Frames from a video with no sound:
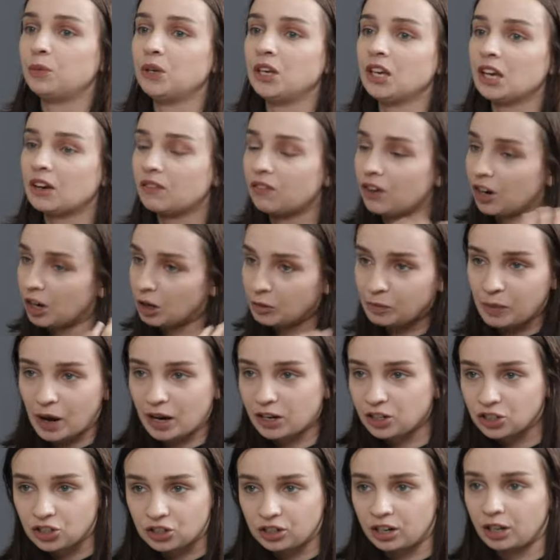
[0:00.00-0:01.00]
being very
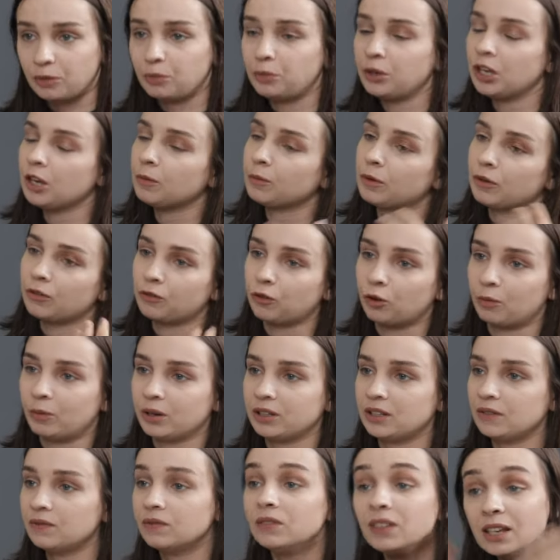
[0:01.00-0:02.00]
passionate, being
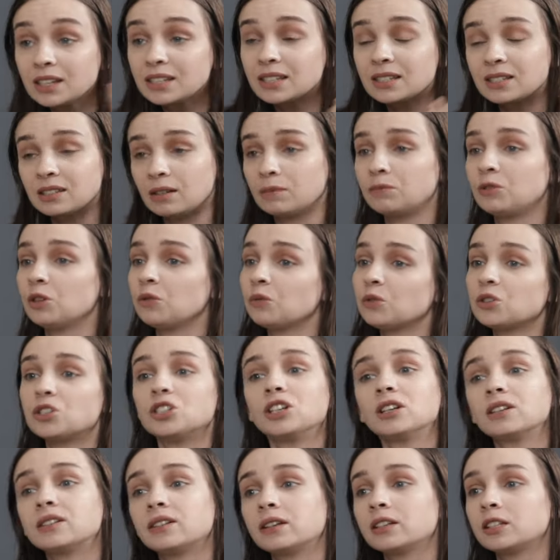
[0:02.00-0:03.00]
performative, this is something which
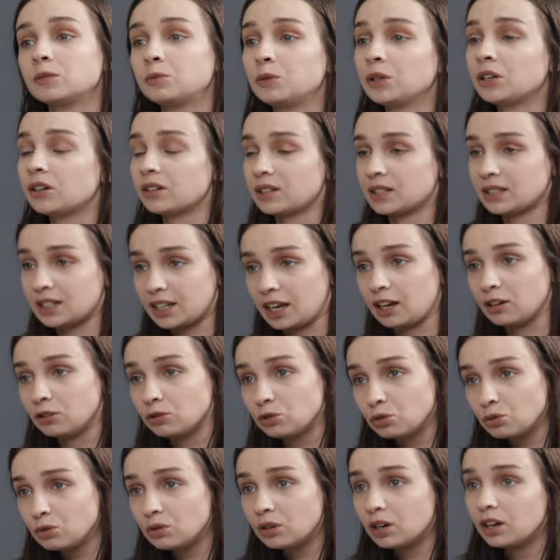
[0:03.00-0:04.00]
ESL speakers can
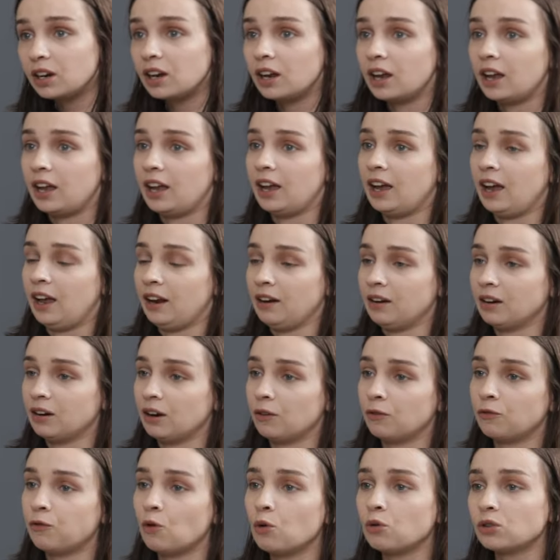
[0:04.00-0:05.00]
do and
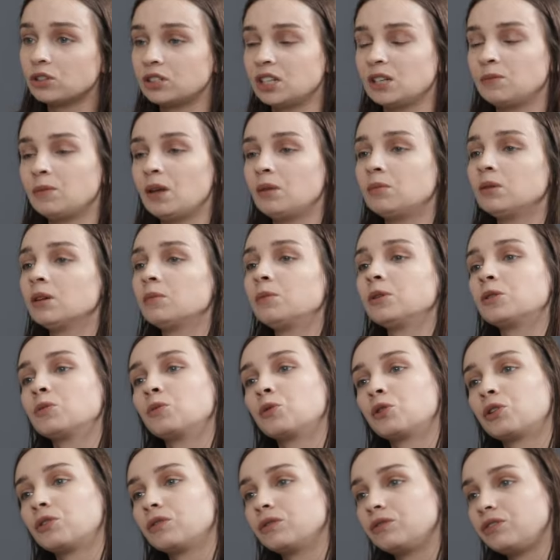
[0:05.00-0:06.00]
uh, focusing maybe a bit
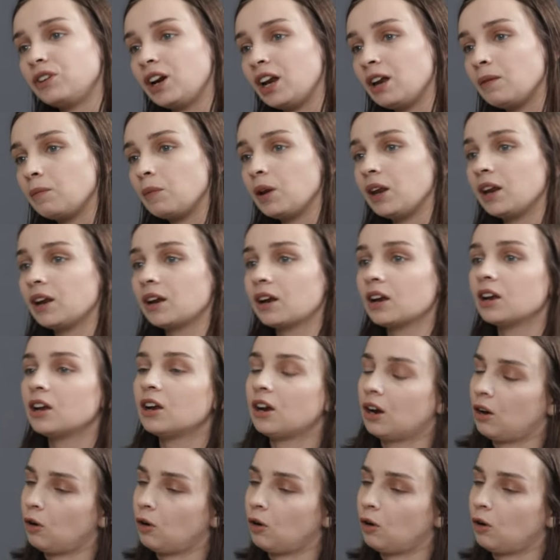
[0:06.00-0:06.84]
more on framing,